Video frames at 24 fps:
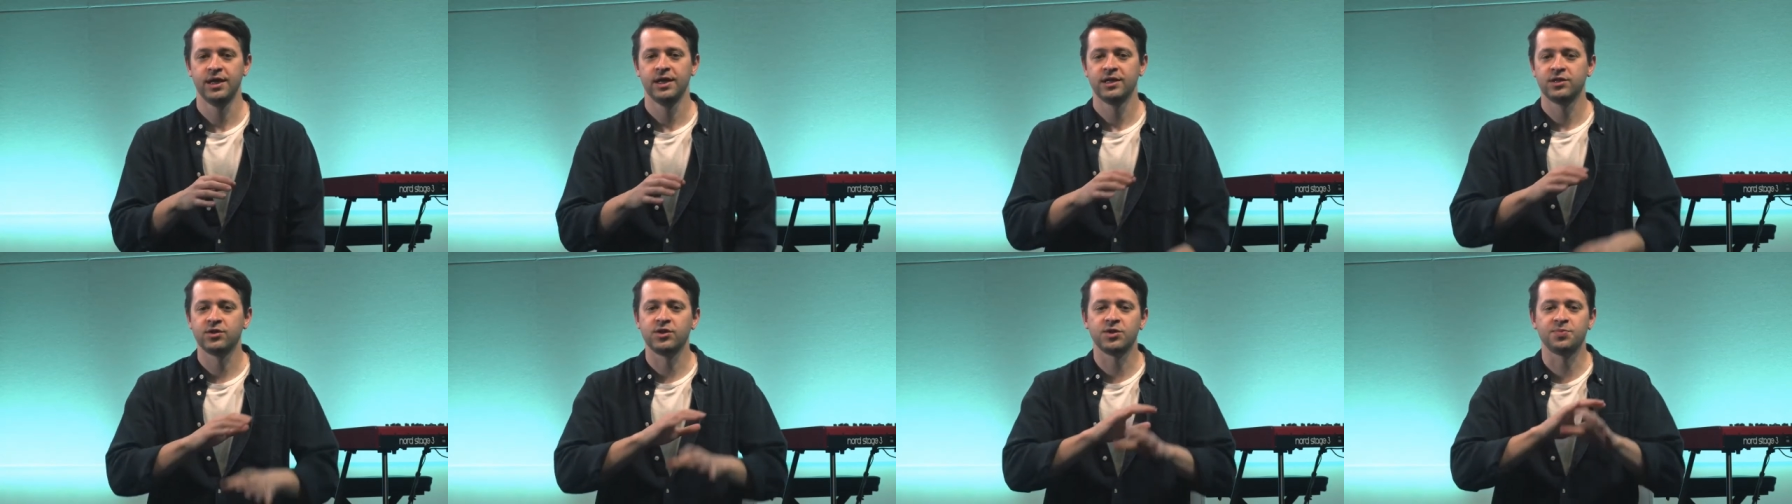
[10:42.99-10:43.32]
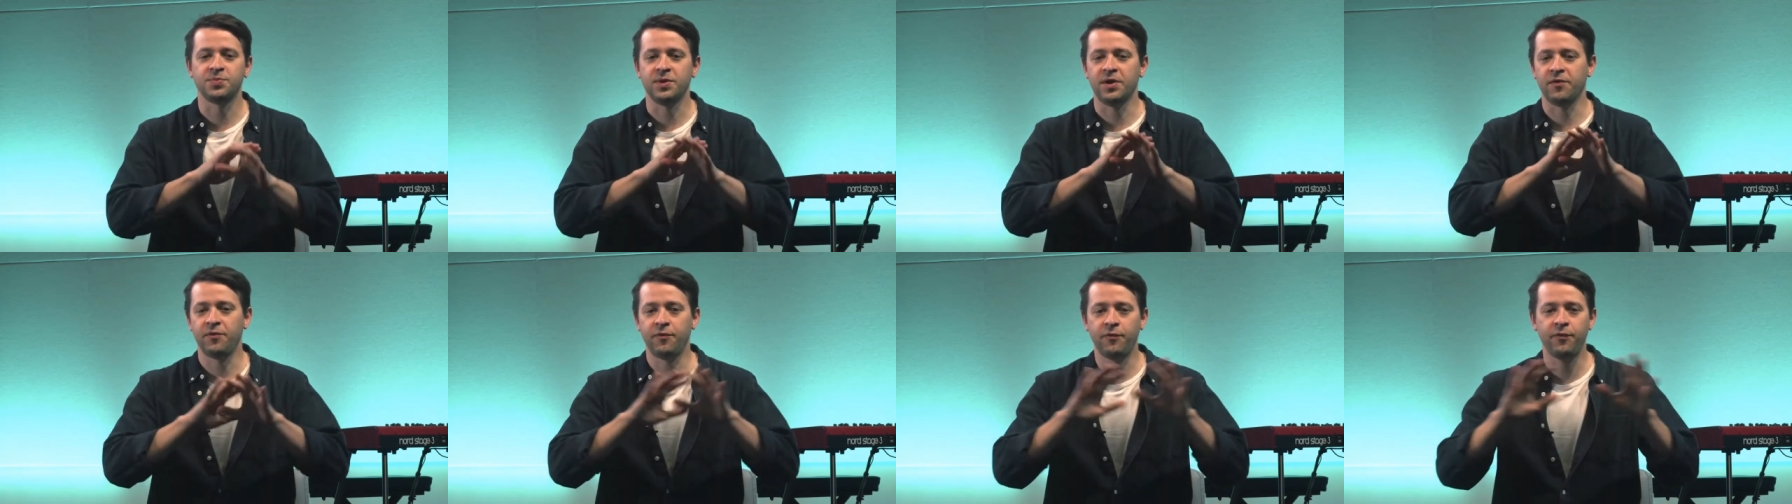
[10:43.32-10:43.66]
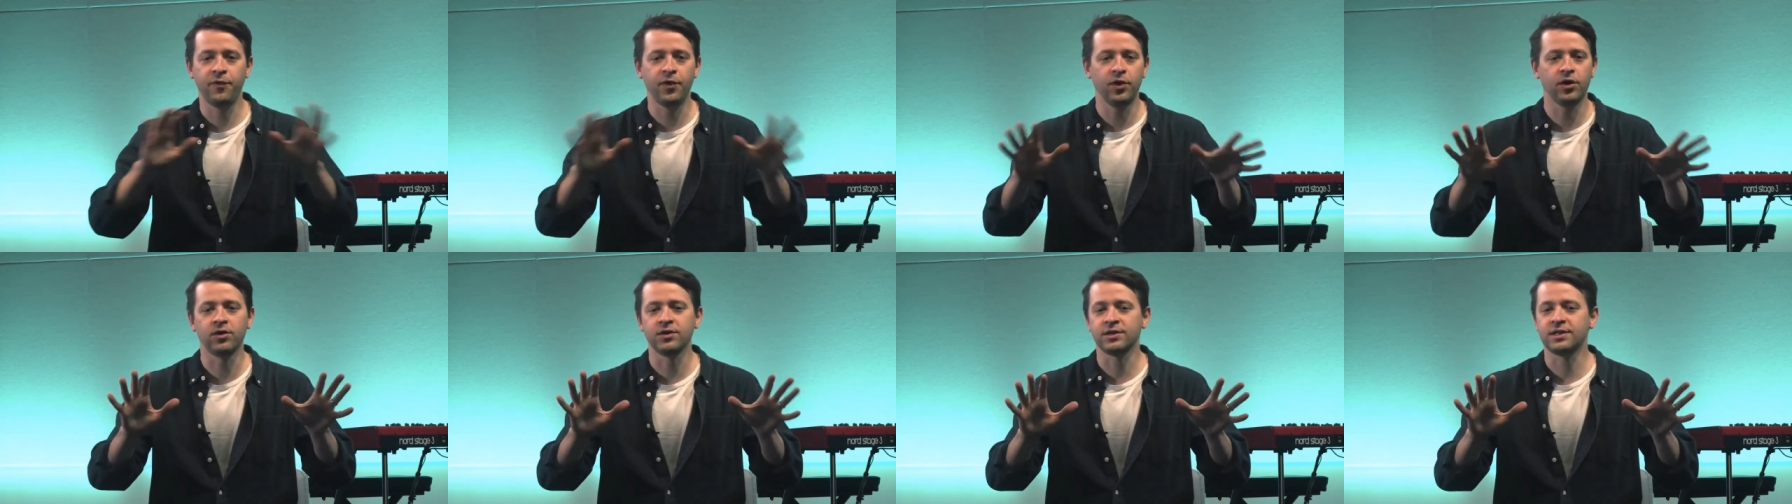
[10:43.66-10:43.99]
So it's been a
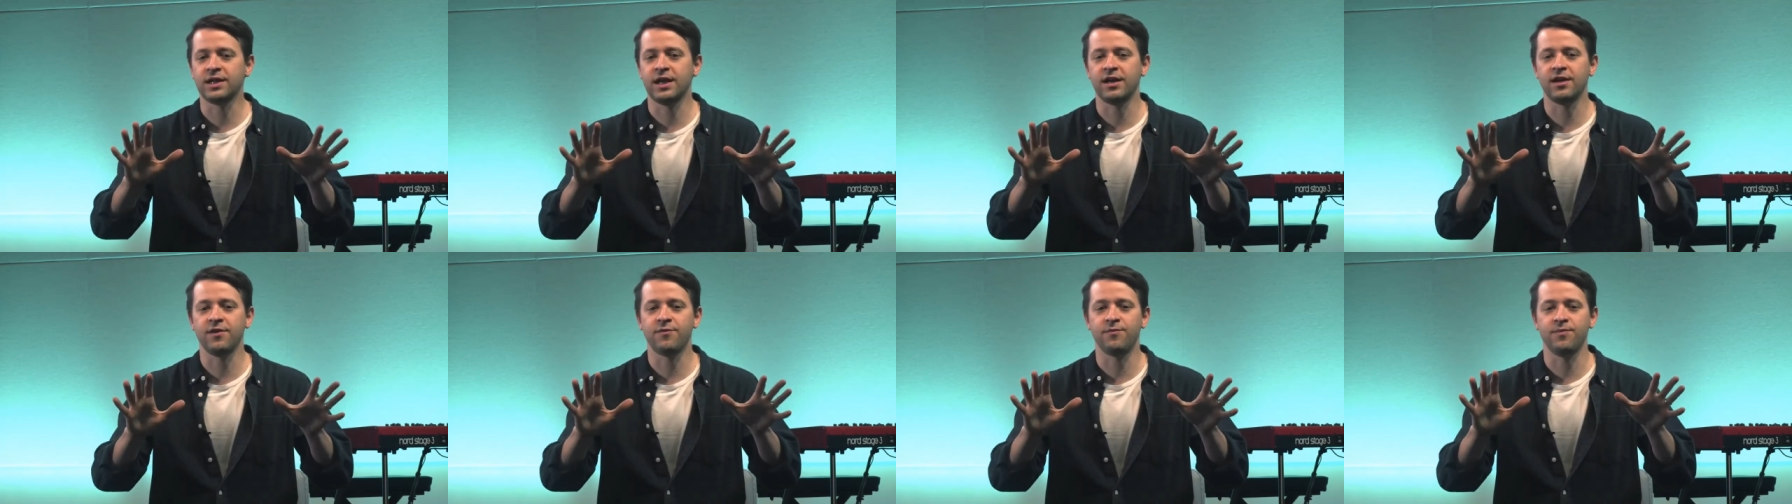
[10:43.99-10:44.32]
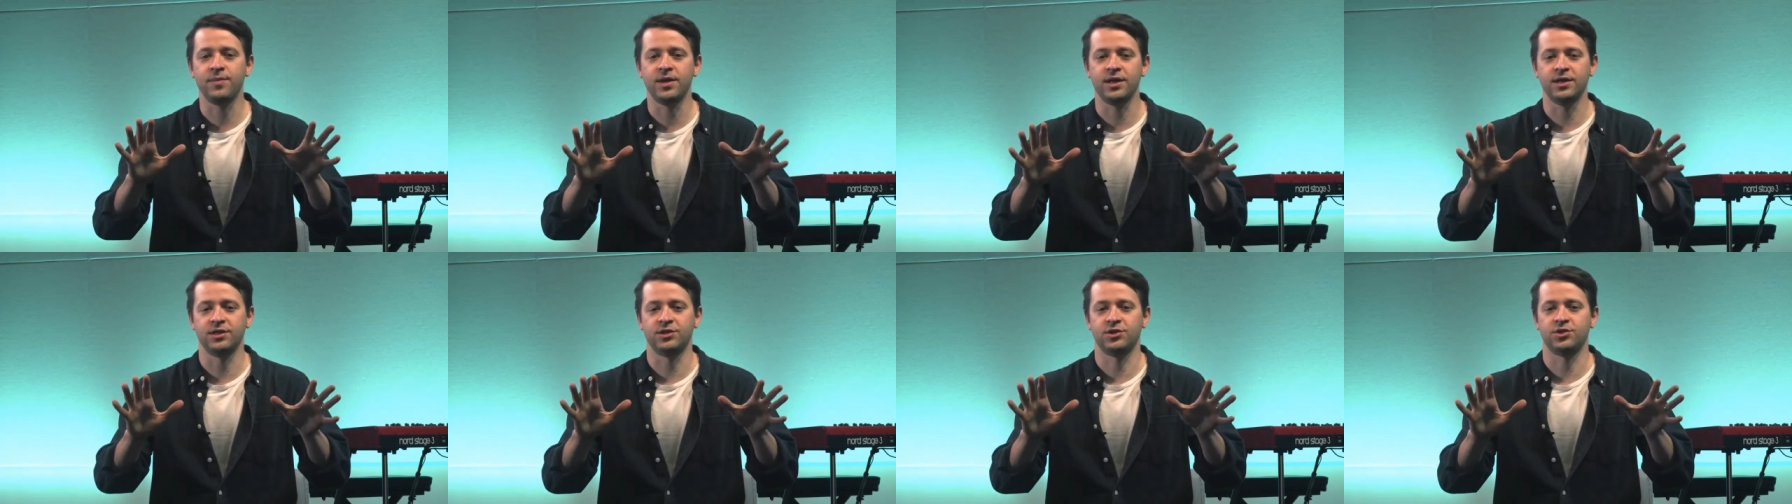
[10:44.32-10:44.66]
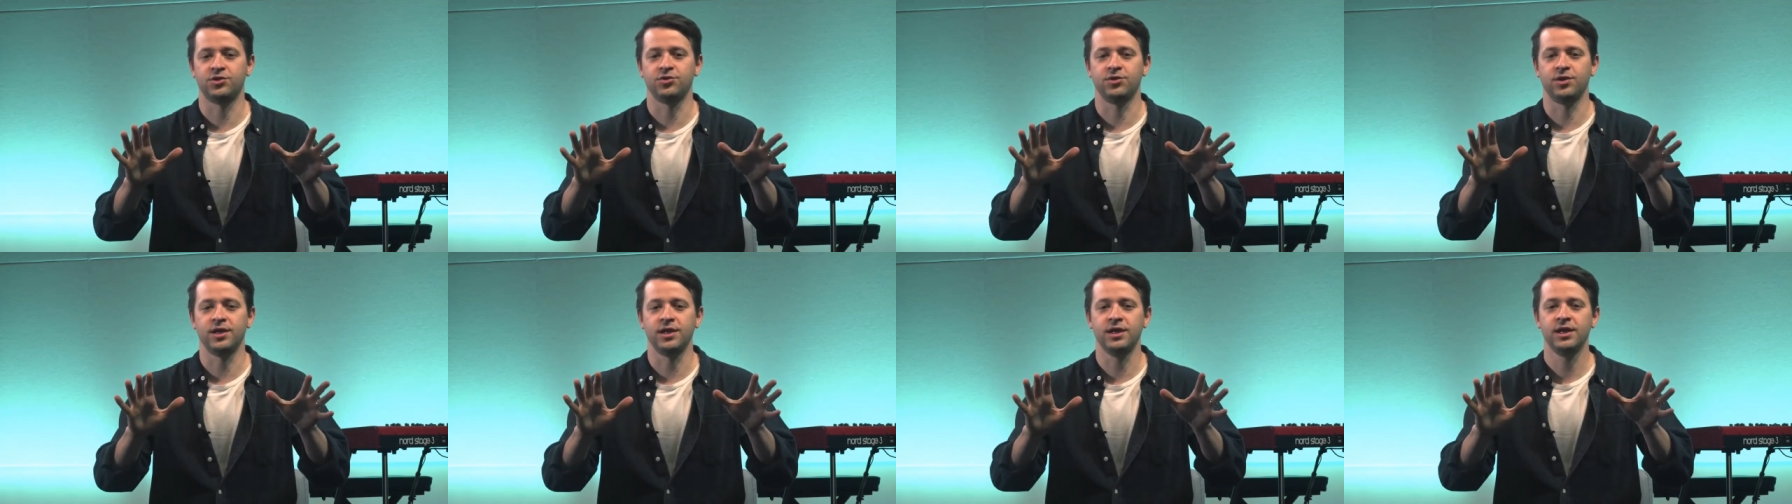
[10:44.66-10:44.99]
full on day of
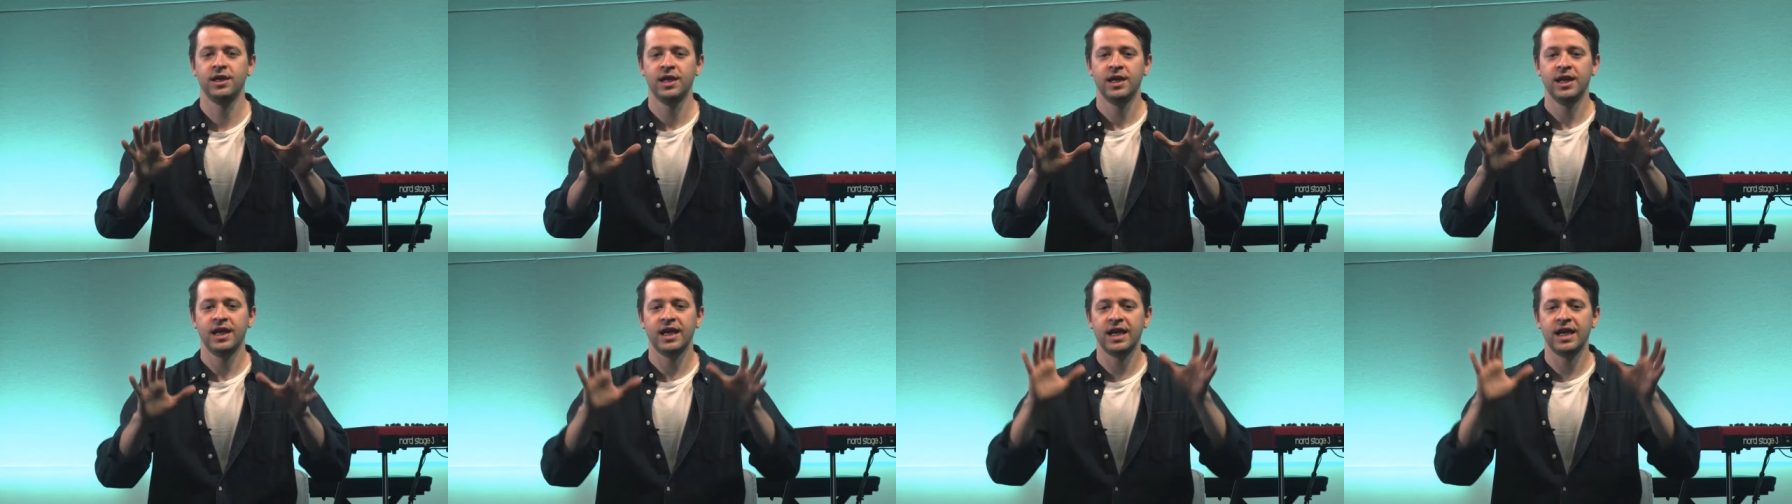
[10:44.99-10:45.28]
ministry.